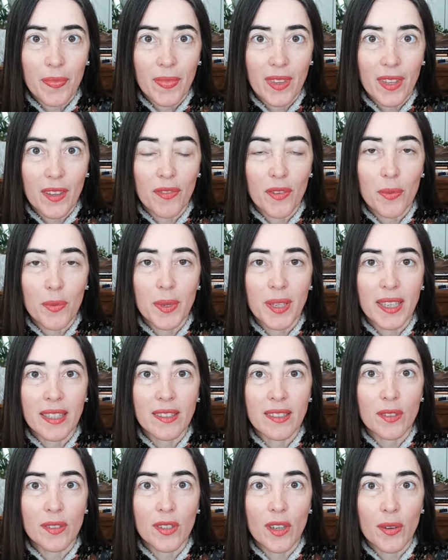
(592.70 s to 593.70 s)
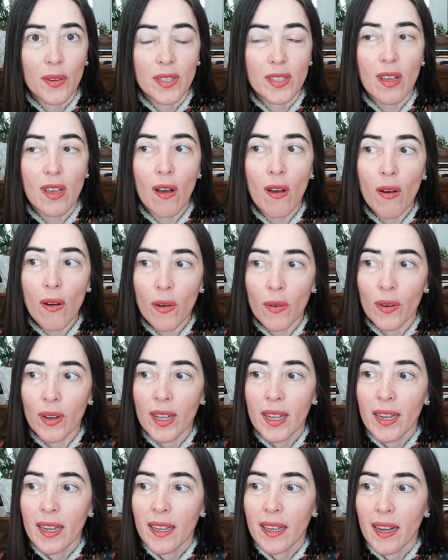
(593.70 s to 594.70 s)
If you begin to notice, oh,
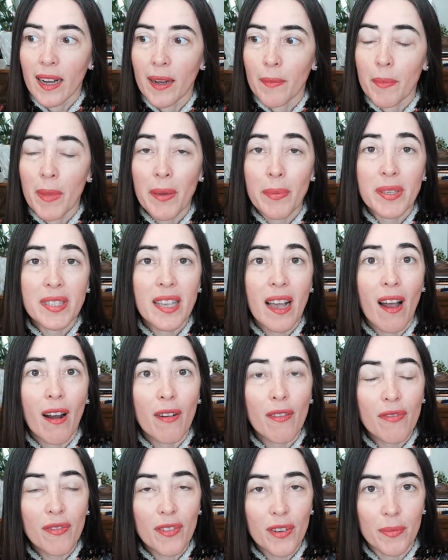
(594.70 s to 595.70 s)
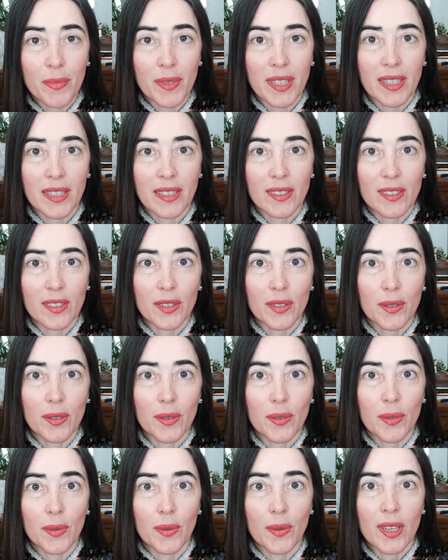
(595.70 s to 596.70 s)
uh, maybe it's hard for me
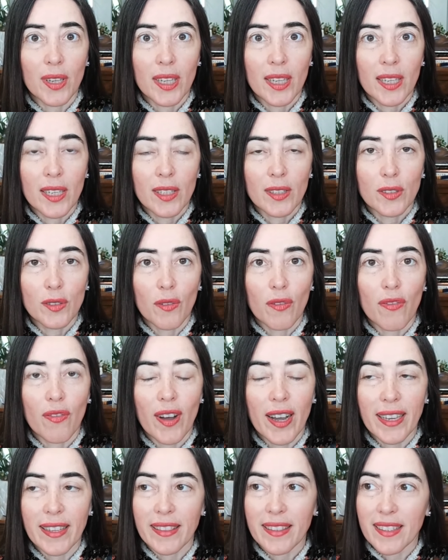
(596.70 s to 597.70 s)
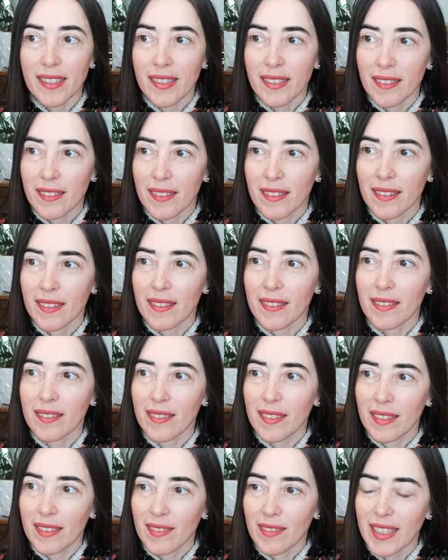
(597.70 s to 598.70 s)
to, to find this
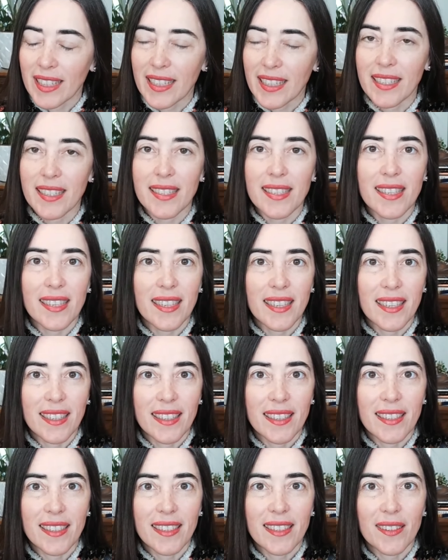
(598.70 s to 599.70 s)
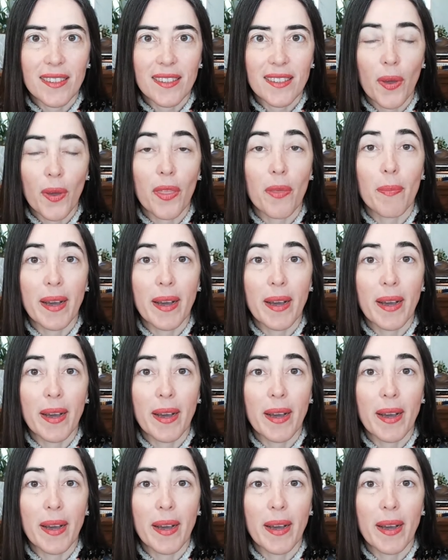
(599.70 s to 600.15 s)
ease with